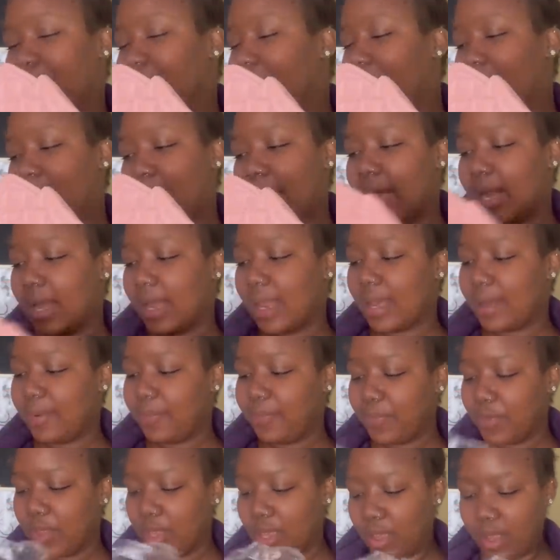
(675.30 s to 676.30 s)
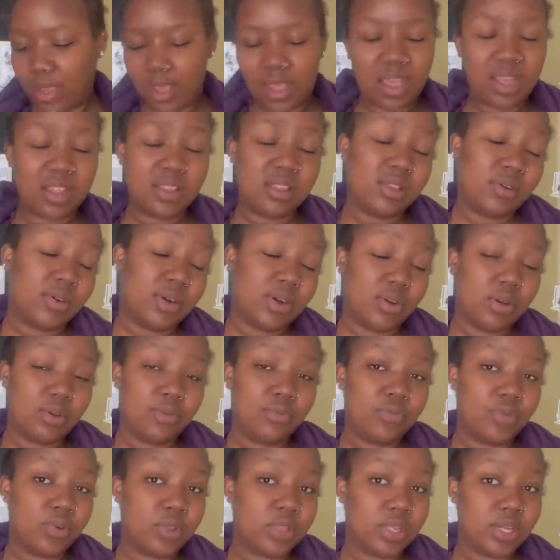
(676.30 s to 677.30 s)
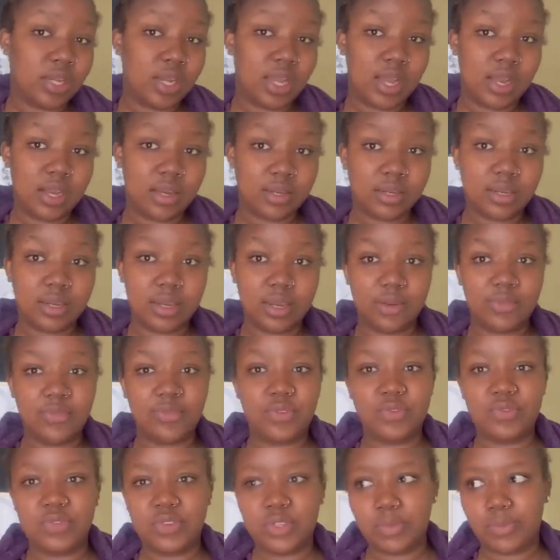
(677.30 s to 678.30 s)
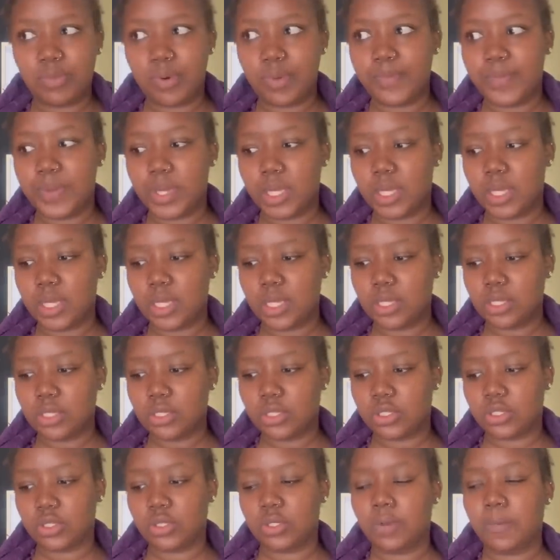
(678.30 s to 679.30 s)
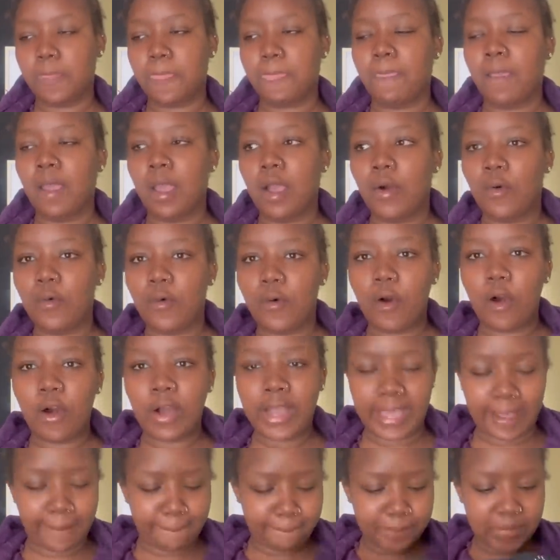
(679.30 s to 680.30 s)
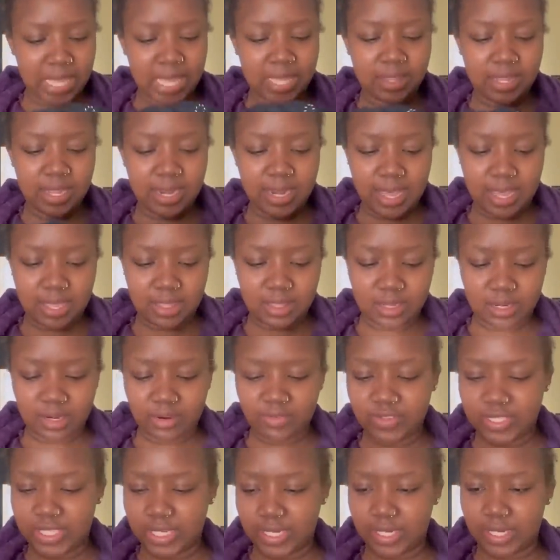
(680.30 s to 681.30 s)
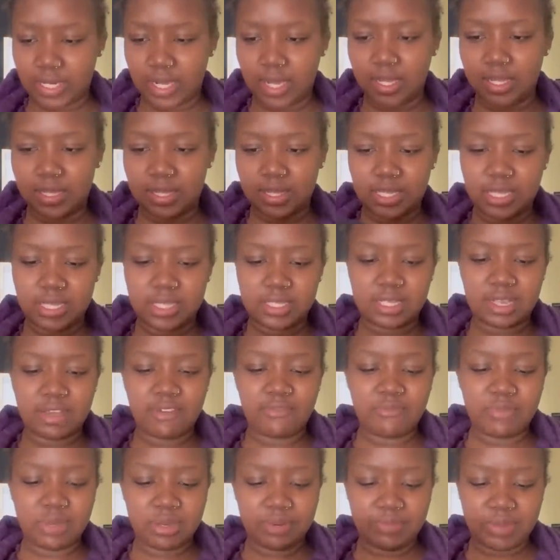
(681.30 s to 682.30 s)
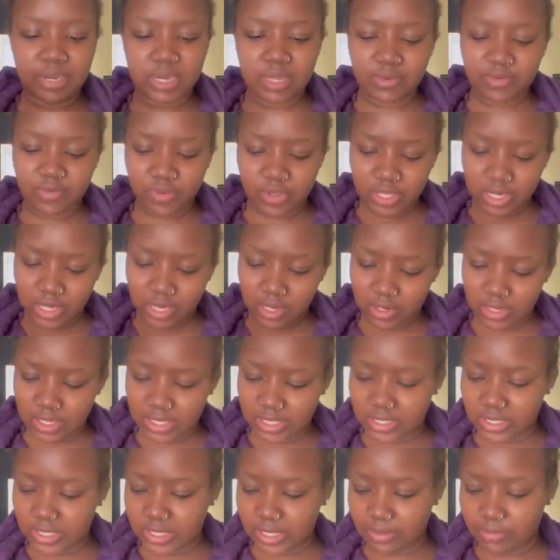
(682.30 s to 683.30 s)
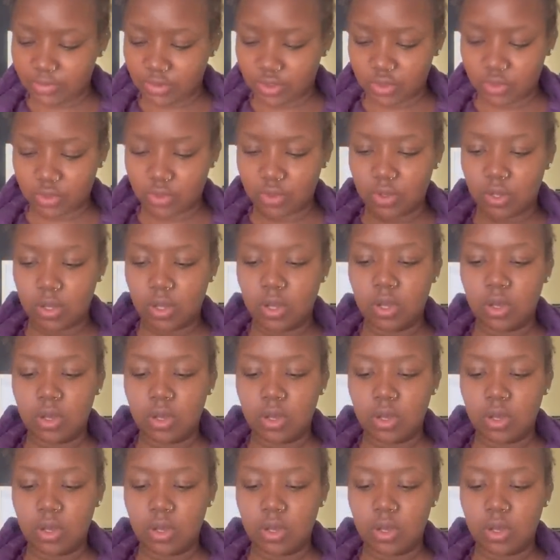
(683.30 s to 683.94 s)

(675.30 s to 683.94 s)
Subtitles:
color, and they were going for 350 bucks each. Okay, and then I thrifted these. I've been meaning for the longest time to